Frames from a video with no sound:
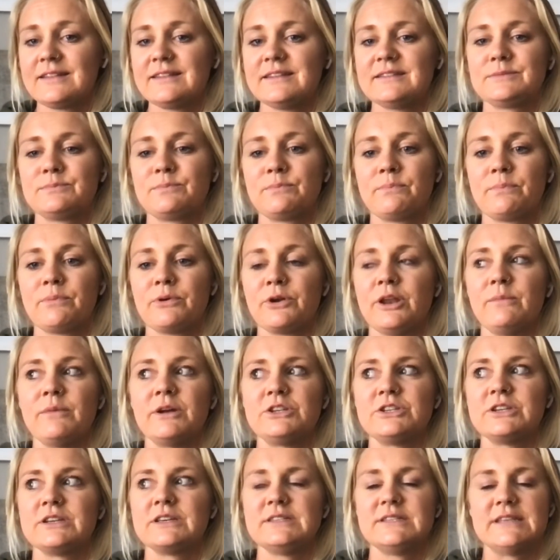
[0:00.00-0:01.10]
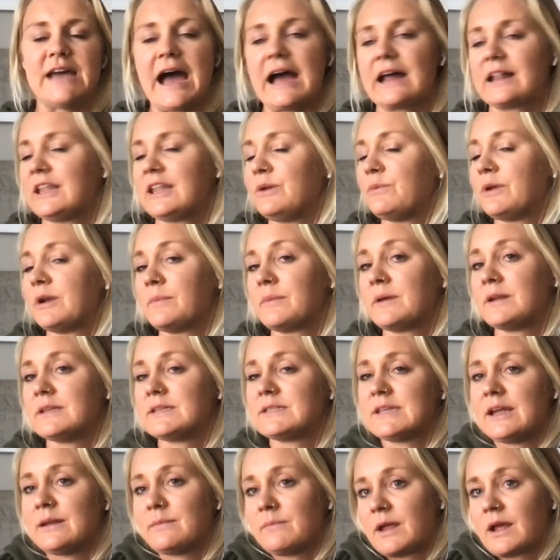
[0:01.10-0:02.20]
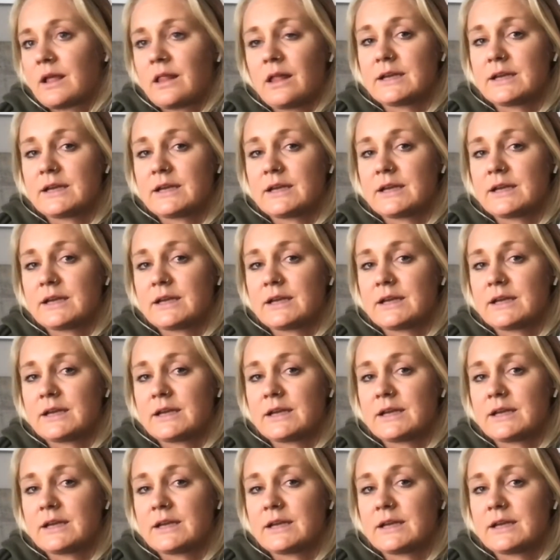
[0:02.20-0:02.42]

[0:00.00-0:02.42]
That's pretty much exactly what I'm going to say in my